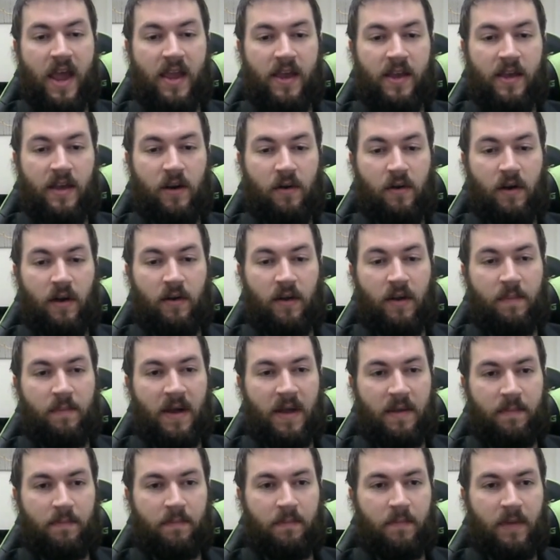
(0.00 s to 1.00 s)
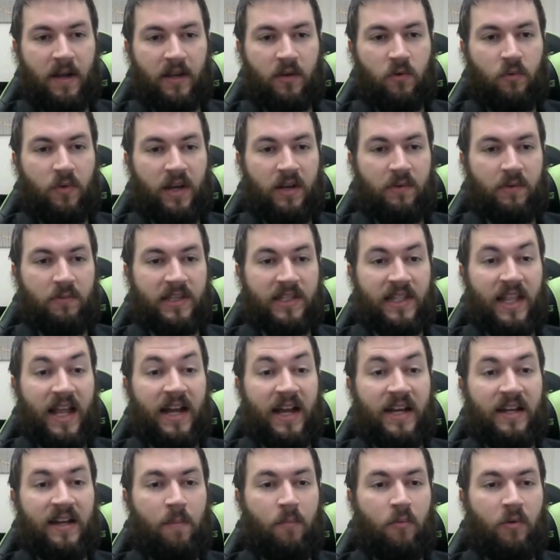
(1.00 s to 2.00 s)
You know, my queen was
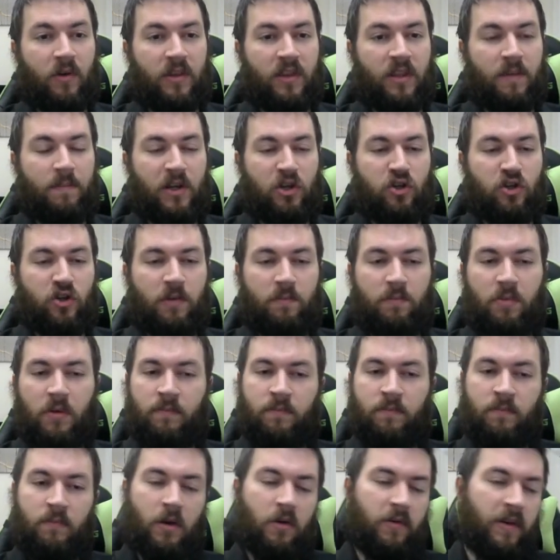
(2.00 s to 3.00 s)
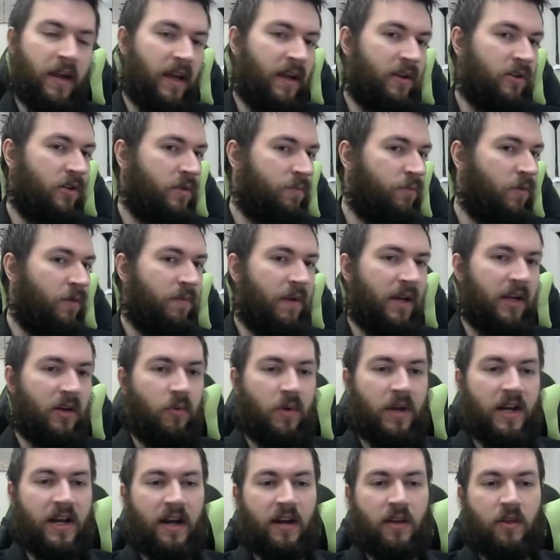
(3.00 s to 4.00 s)
lined up with the bishop. Okay, I just move my
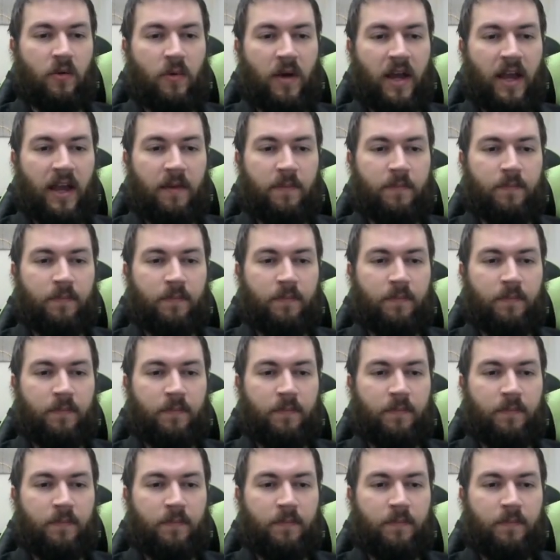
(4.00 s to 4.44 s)
queen out of the way,